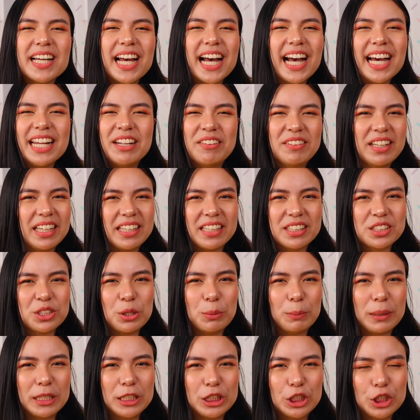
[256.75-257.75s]
I don't like it
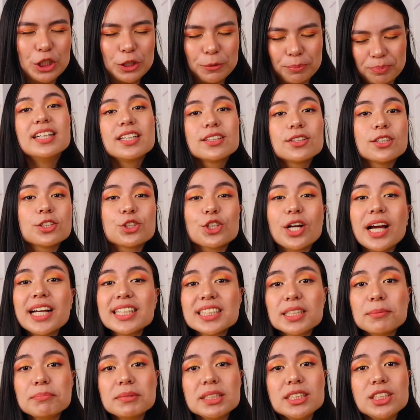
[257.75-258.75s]
so much. To
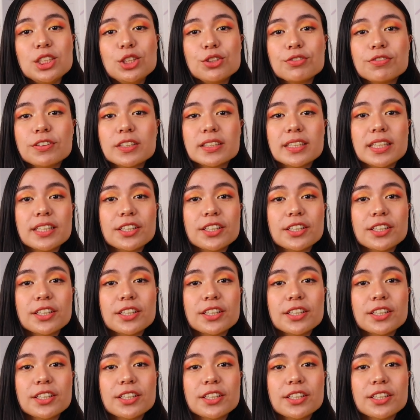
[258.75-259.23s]
try something new for